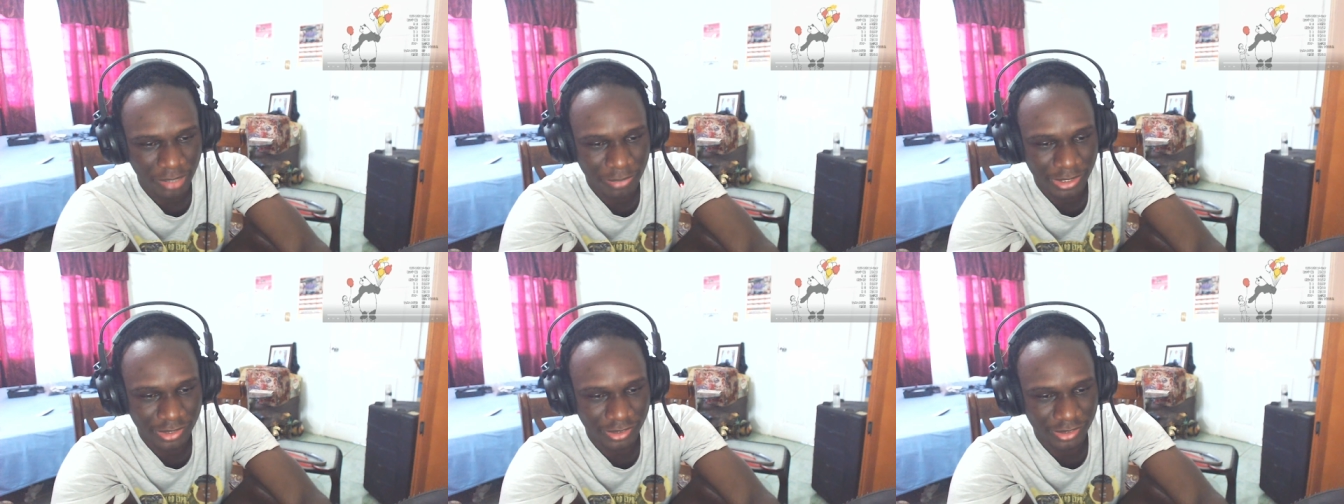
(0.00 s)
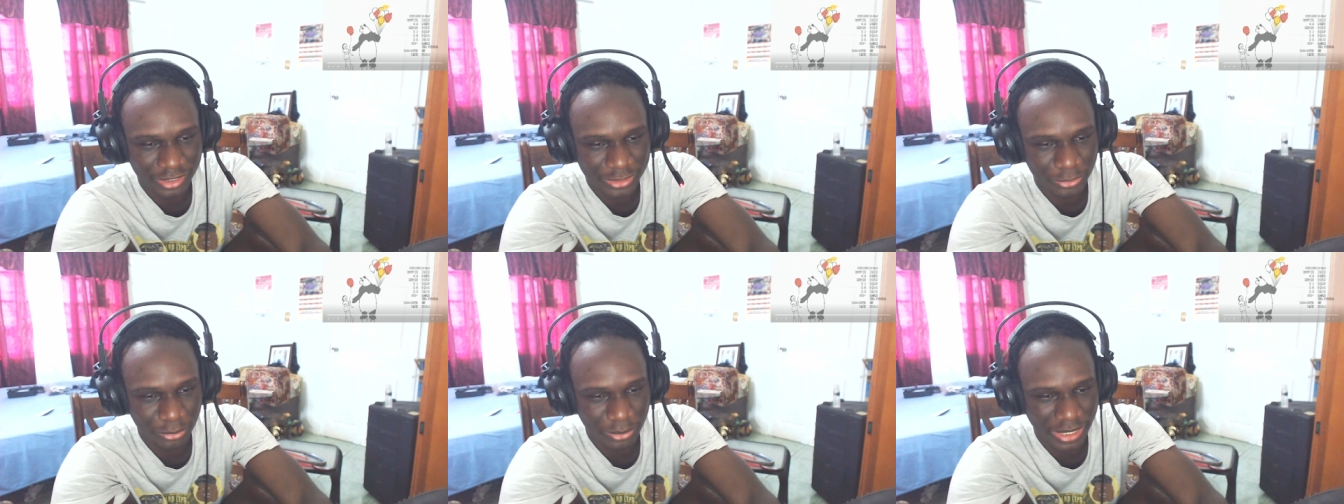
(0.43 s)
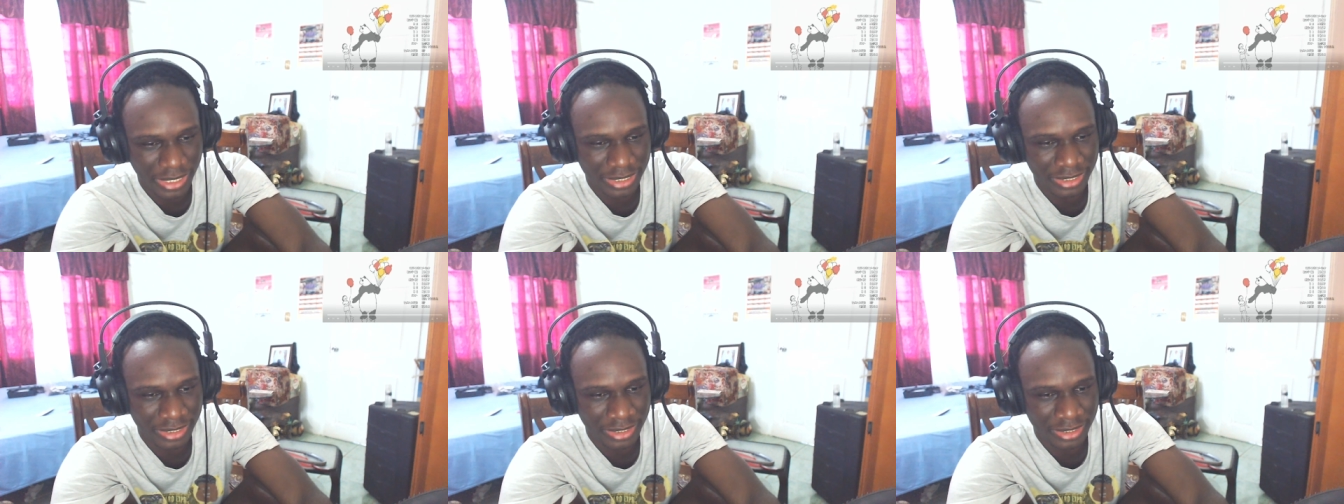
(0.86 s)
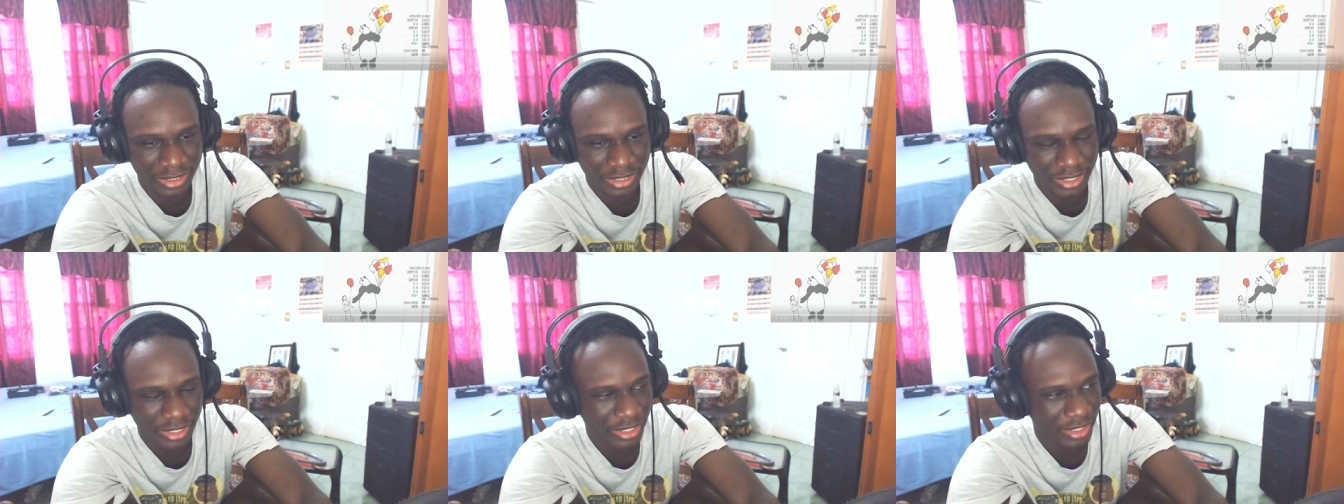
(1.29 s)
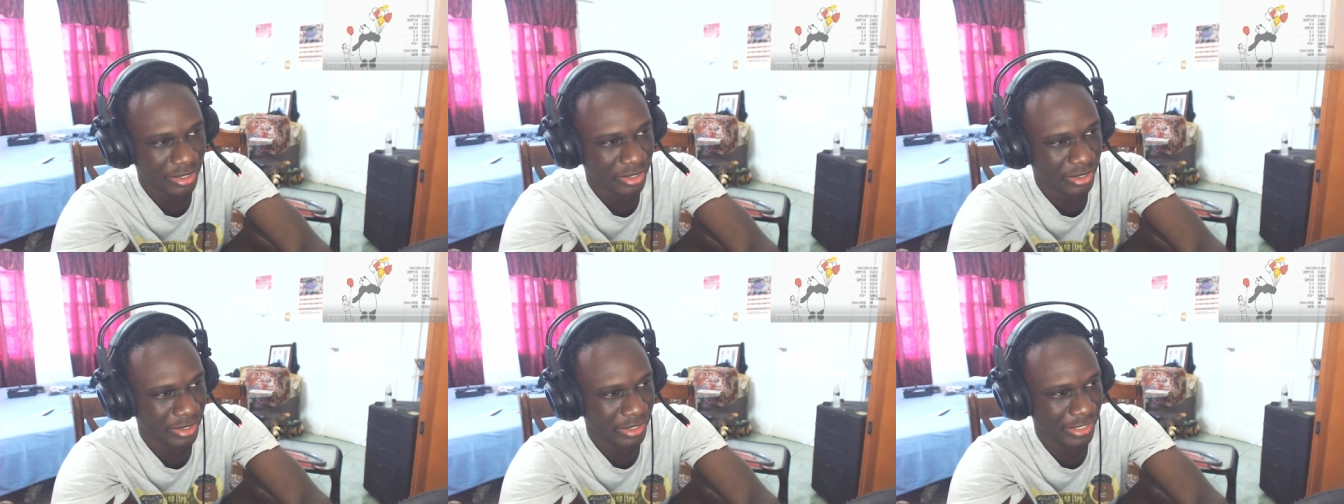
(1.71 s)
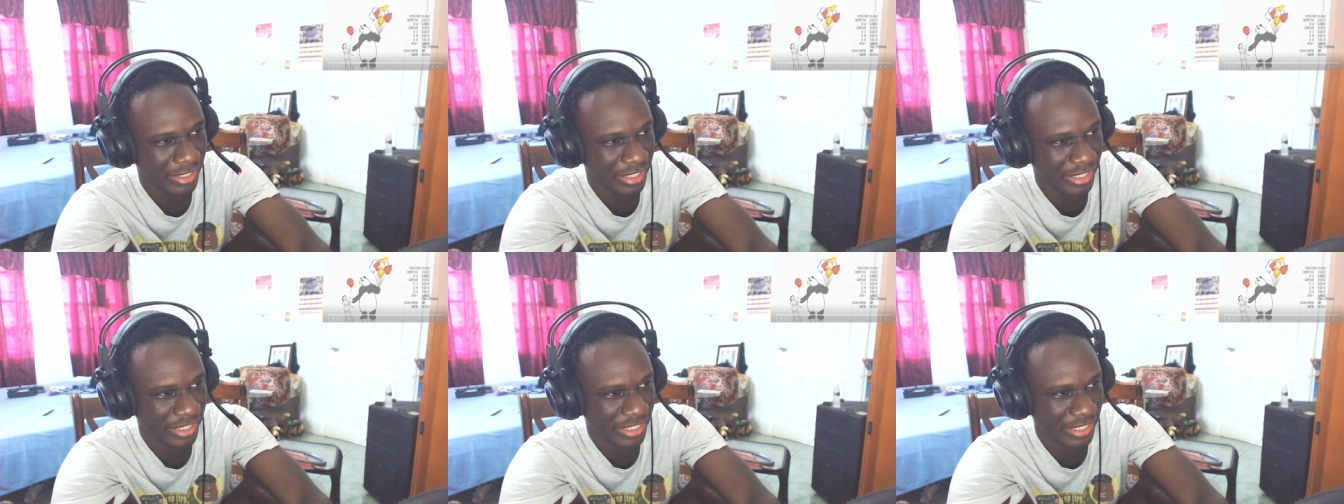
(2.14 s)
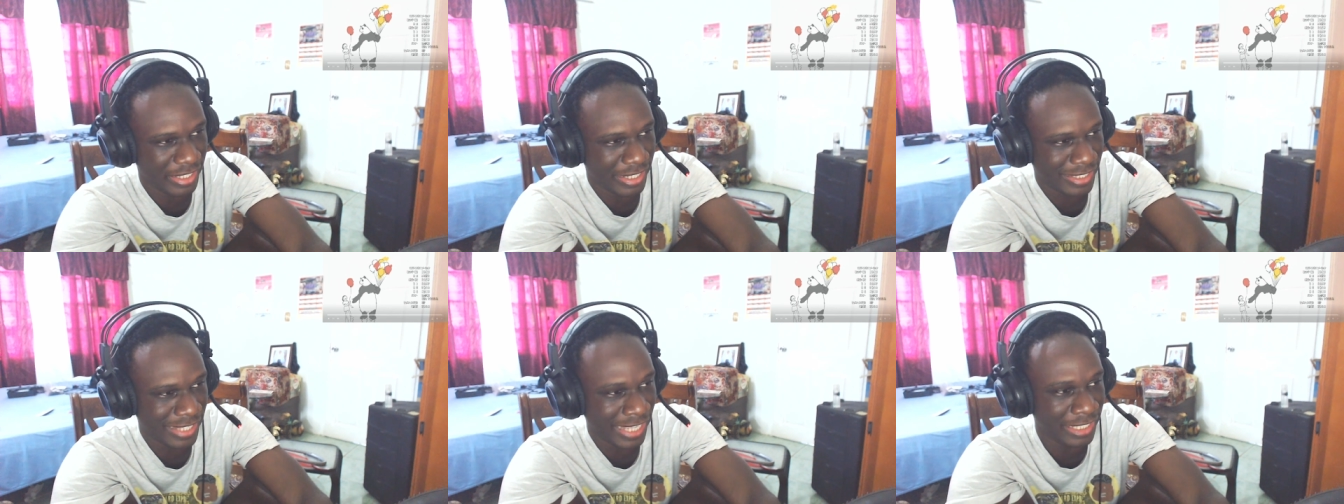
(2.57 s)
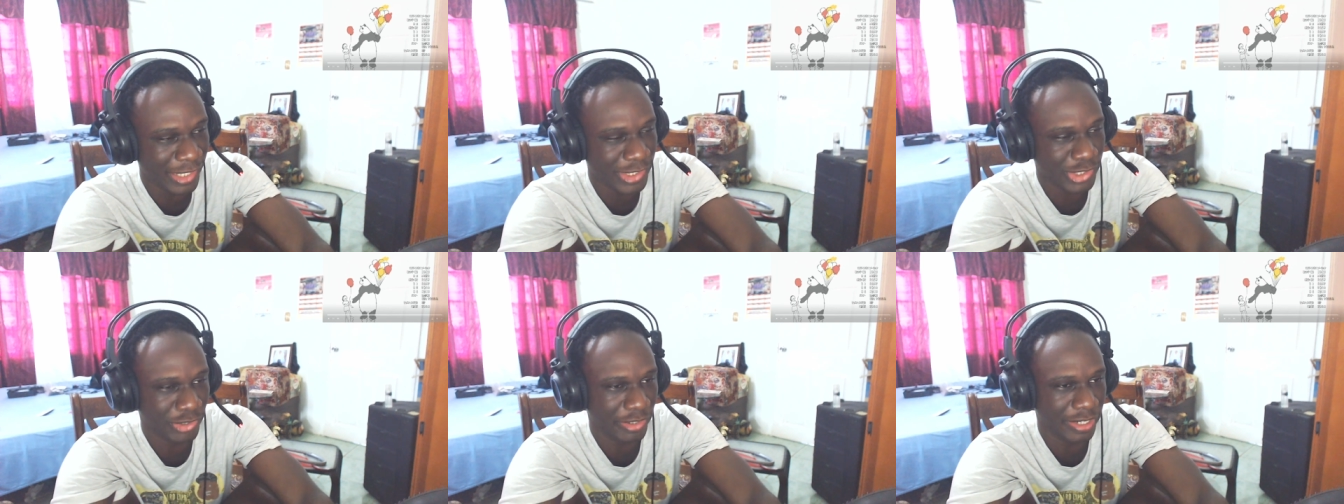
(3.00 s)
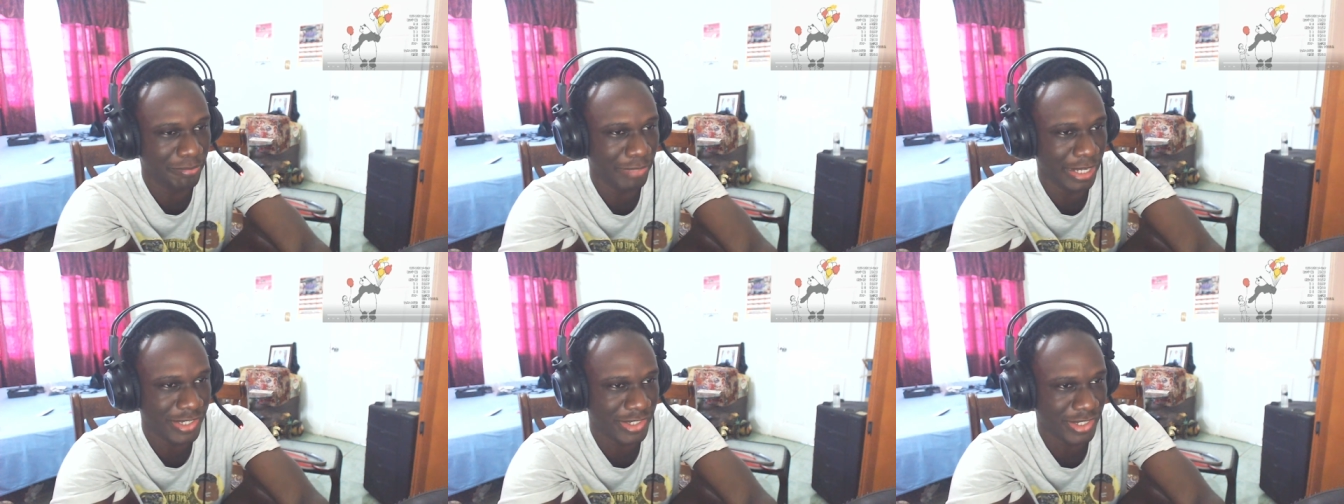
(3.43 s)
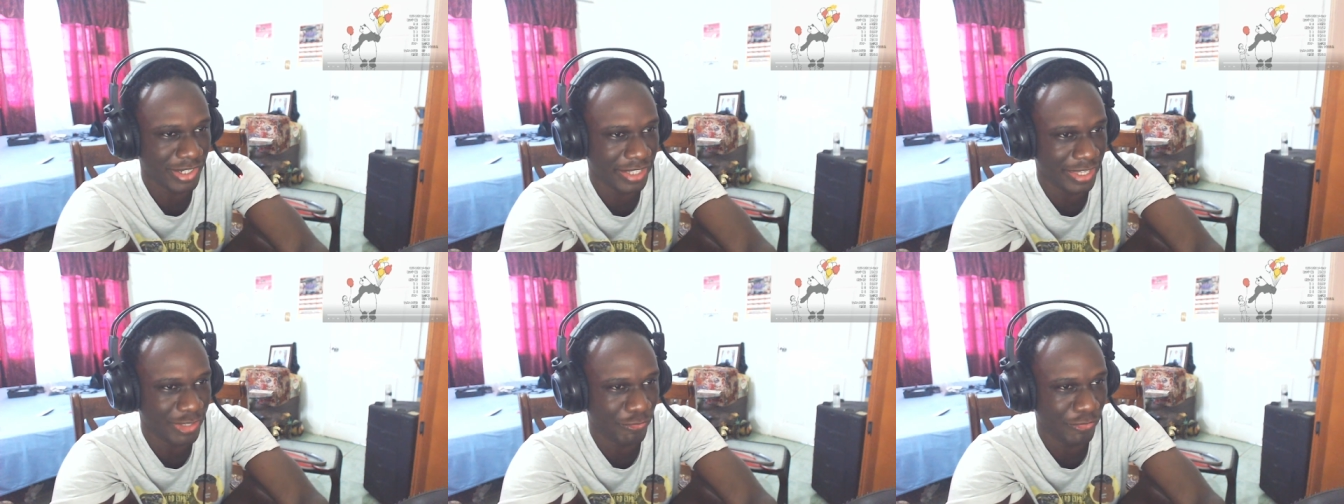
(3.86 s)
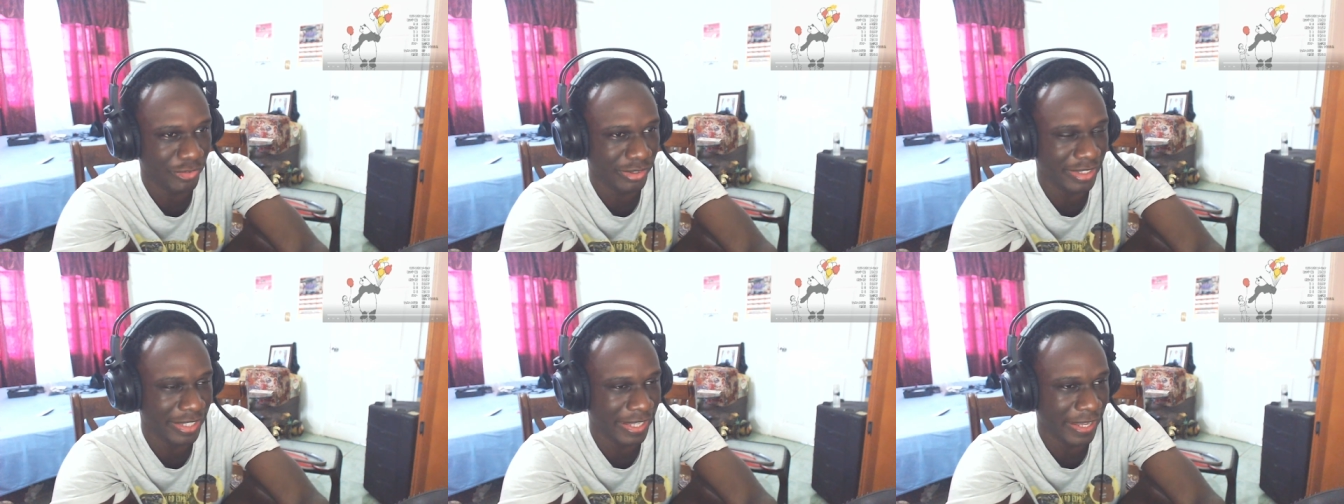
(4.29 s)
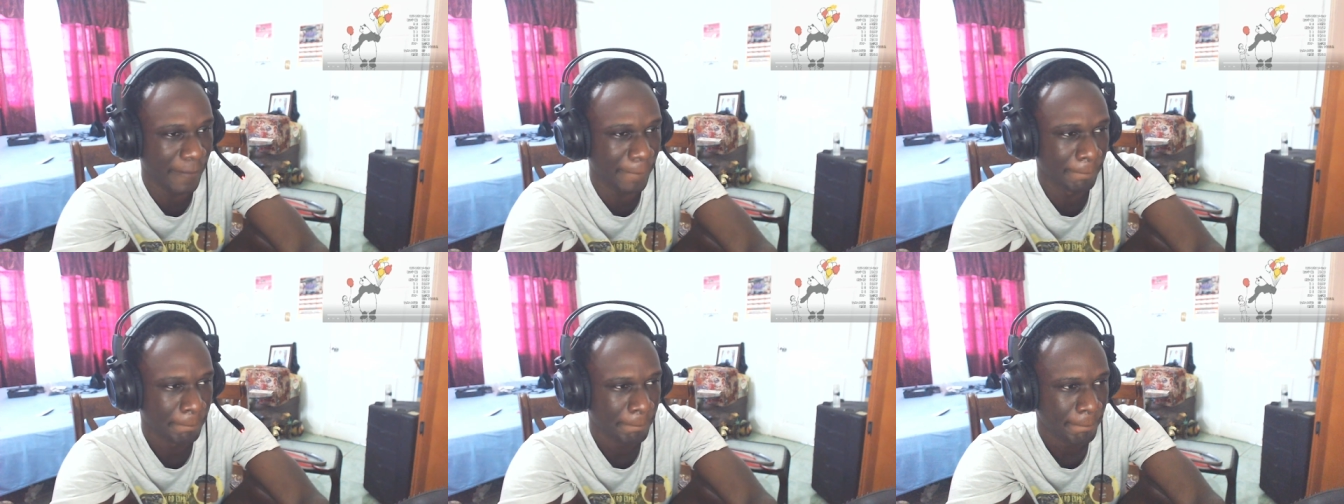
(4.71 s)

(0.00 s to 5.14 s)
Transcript: because when Eda Tori mentioned his full name